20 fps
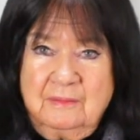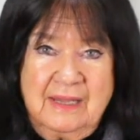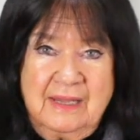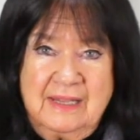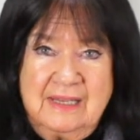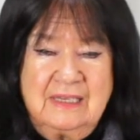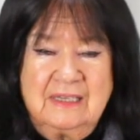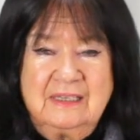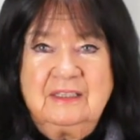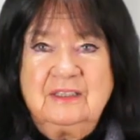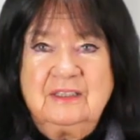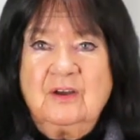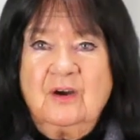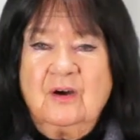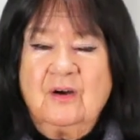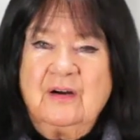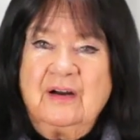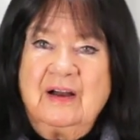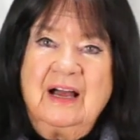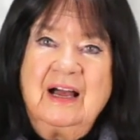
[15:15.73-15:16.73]
Well, you
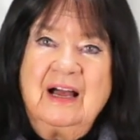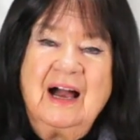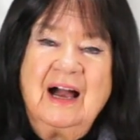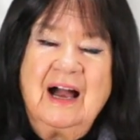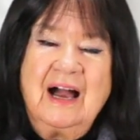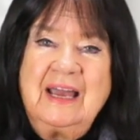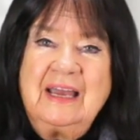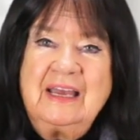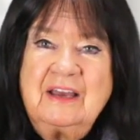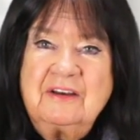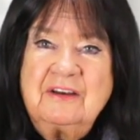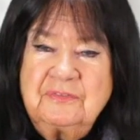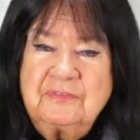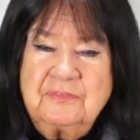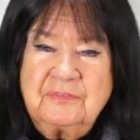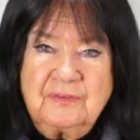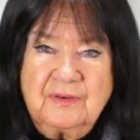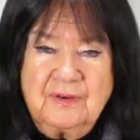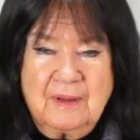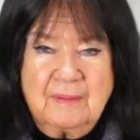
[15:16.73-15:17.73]
know, I
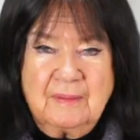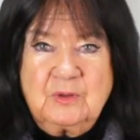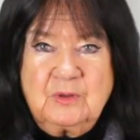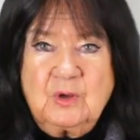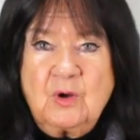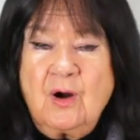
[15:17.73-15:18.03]
have